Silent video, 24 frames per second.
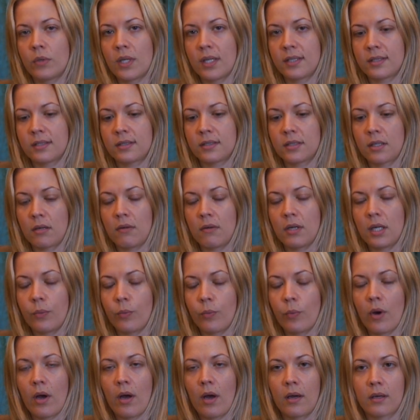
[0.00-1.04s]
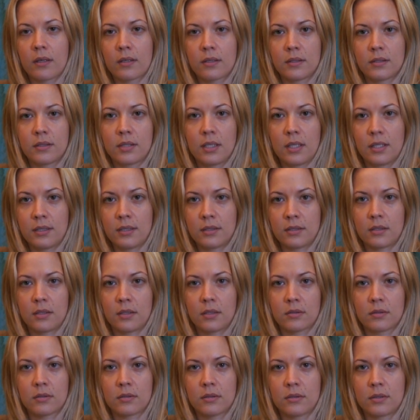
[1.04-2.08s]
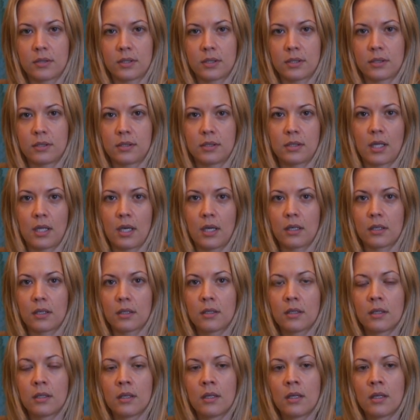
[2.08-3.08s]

necessarily work until it's an unconscious thing.